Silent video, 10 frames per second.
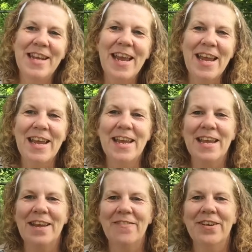
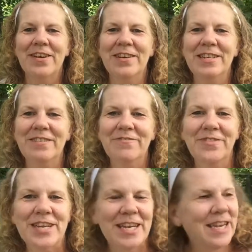today we're going to
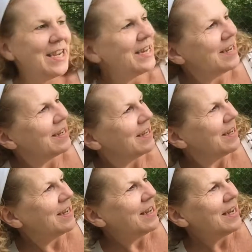read
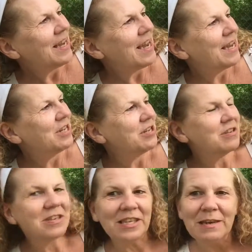Can't You
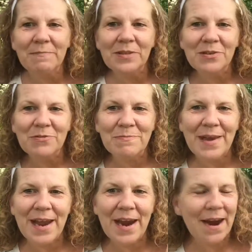Sleep, Little
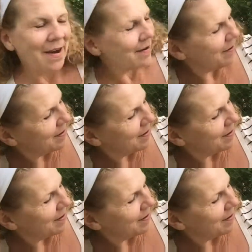Bear?